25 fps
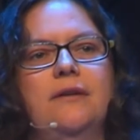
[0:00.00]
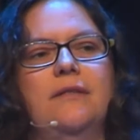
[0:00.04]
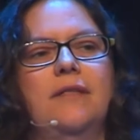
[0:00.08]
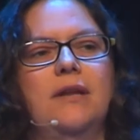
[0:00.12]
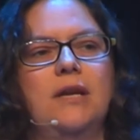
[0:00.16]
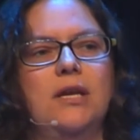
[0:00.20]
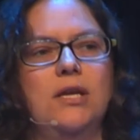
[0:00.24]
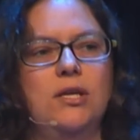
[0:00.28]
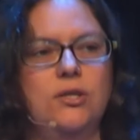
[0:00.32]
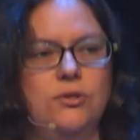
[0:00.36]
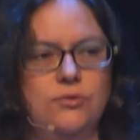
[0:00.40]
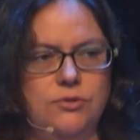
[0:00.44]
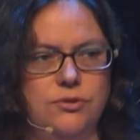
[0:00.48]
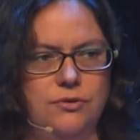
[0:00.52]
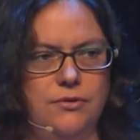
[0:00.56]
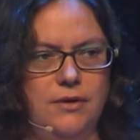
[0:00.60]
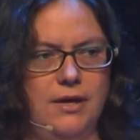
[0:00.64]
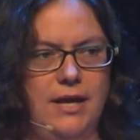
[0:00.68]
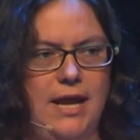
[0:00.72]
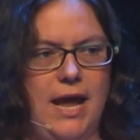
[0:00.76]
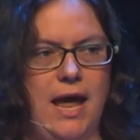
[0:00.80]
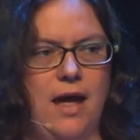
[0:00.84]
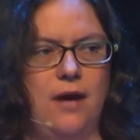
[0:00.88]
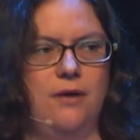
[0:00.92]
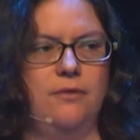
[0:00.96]
that a user
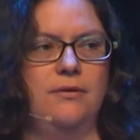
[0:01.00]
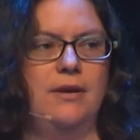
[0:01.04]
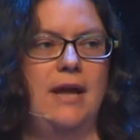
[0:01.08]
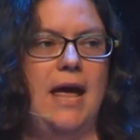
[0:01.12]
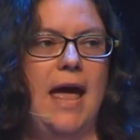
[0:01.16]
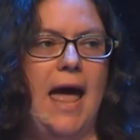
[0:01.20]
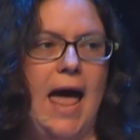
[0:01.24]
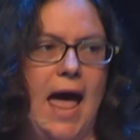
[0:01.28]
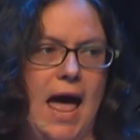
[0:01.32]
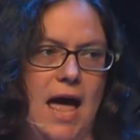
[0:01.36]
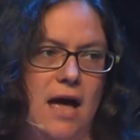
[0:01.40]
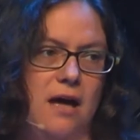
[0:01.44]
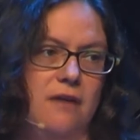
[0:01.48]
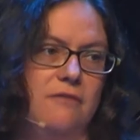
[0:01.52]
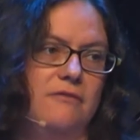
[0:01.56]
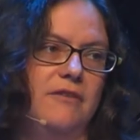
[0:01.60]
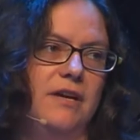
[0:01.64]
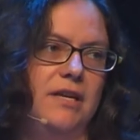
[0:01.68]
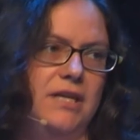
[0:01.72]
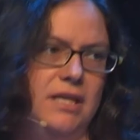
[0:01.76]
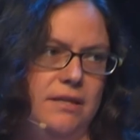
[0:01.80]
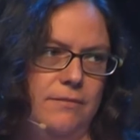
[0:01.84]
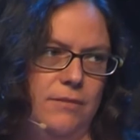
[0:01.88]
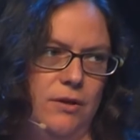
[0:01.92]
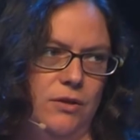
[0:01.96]
account have an
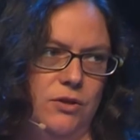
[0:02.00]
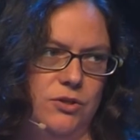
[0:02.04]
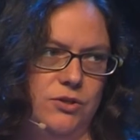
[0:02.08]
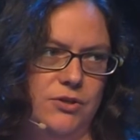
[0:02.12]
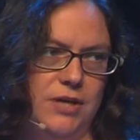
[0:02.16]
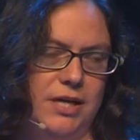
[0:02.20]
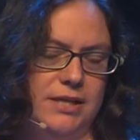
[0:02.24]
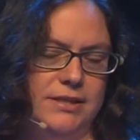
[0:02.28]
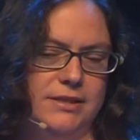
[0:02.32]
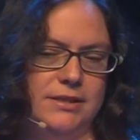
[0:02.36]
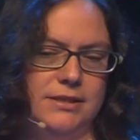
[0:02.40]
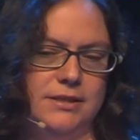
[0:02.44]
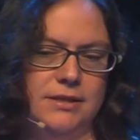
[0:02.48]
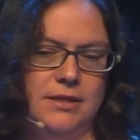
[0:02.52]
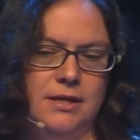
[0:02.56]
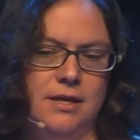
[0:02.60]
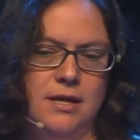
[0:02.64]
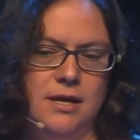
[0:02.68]
email address,